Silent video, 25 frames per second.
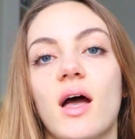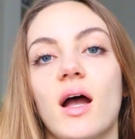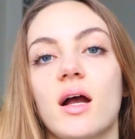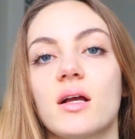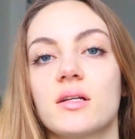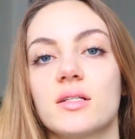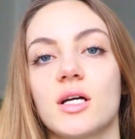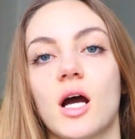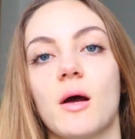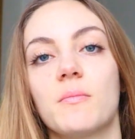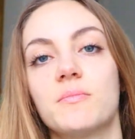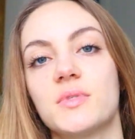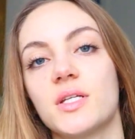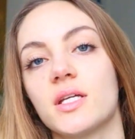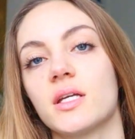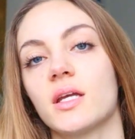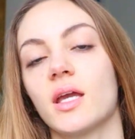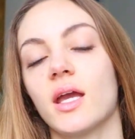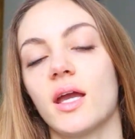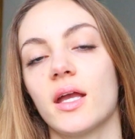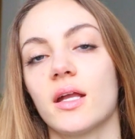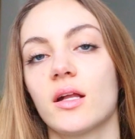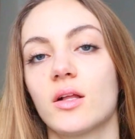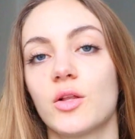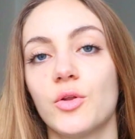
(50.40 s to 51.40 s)
that adopting
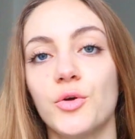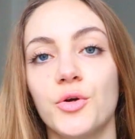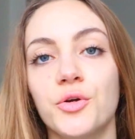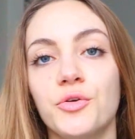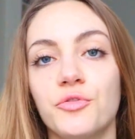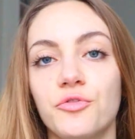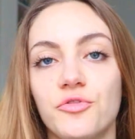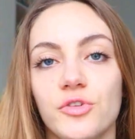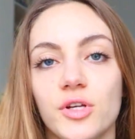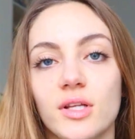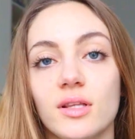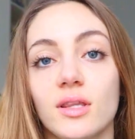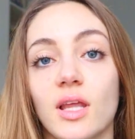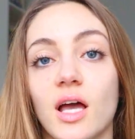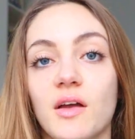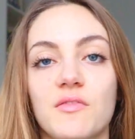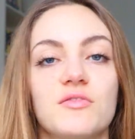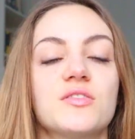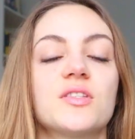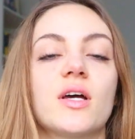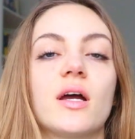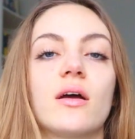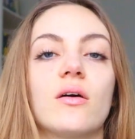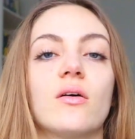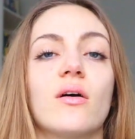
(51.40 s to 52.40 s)
a gluten-free
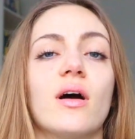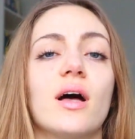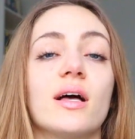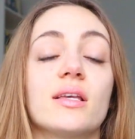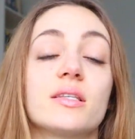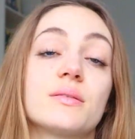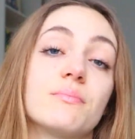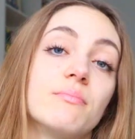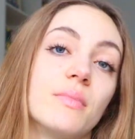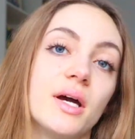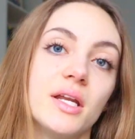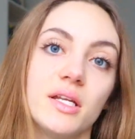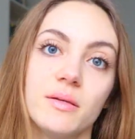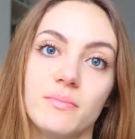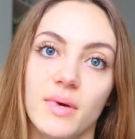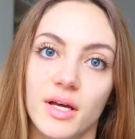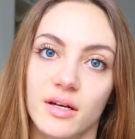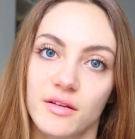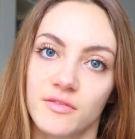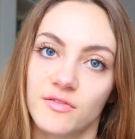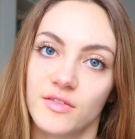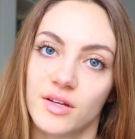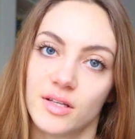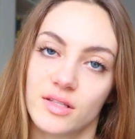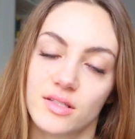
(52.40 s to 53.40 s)
lifestyle has many
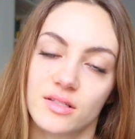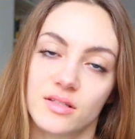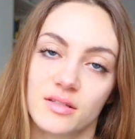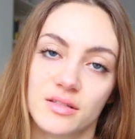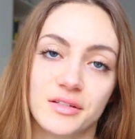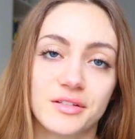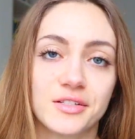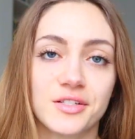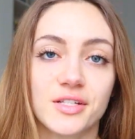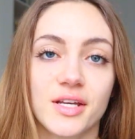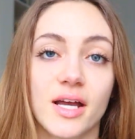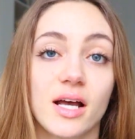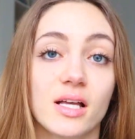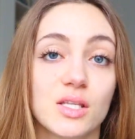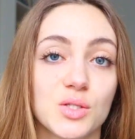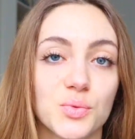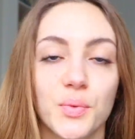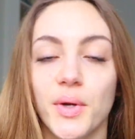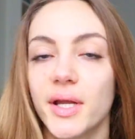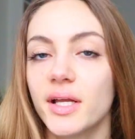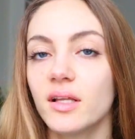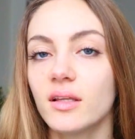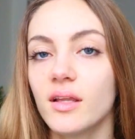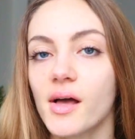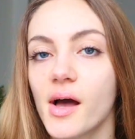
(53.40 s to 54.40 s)
benefits, such as
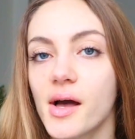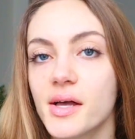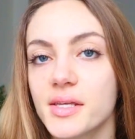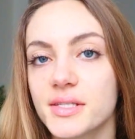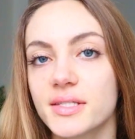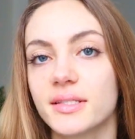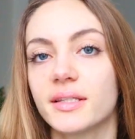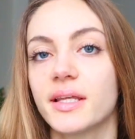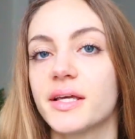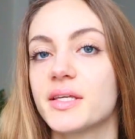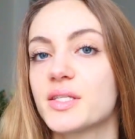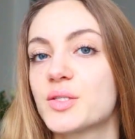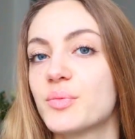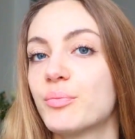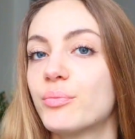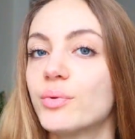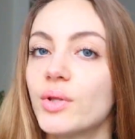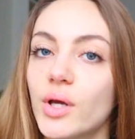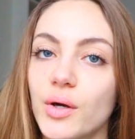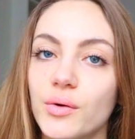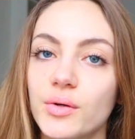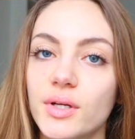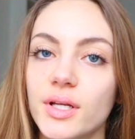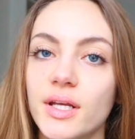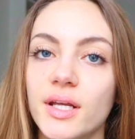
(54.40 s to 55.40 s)
weight loss, less
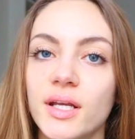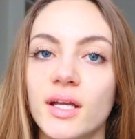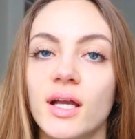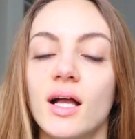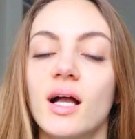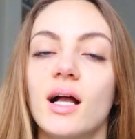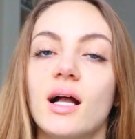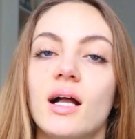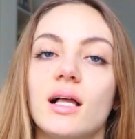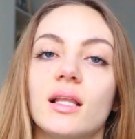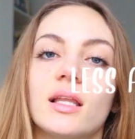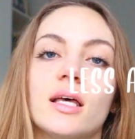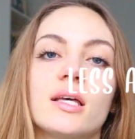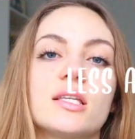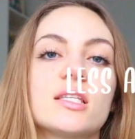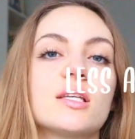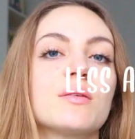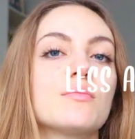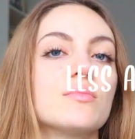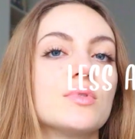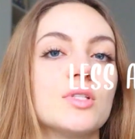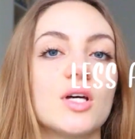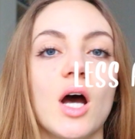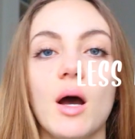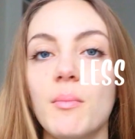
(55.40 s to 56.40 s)
bloating, less
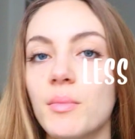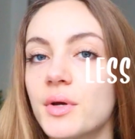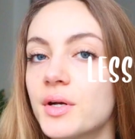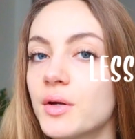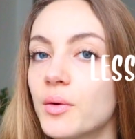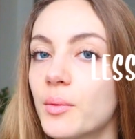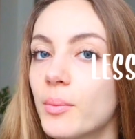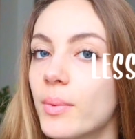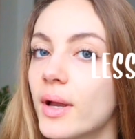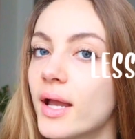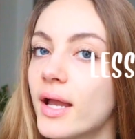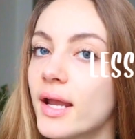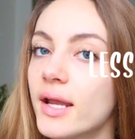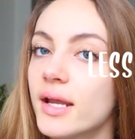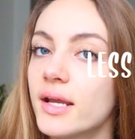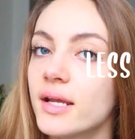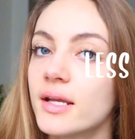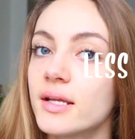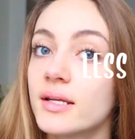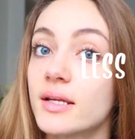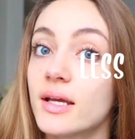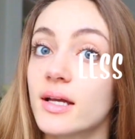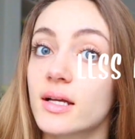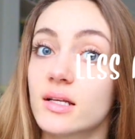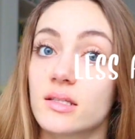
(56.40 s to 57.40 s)
abdominal
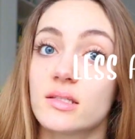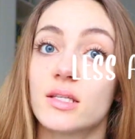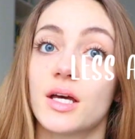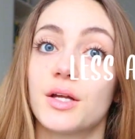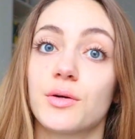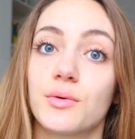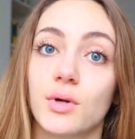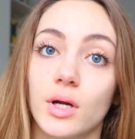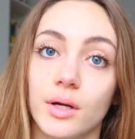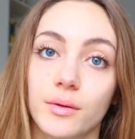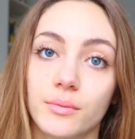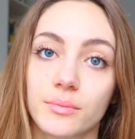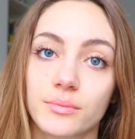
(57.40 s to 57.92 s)
pain, etc.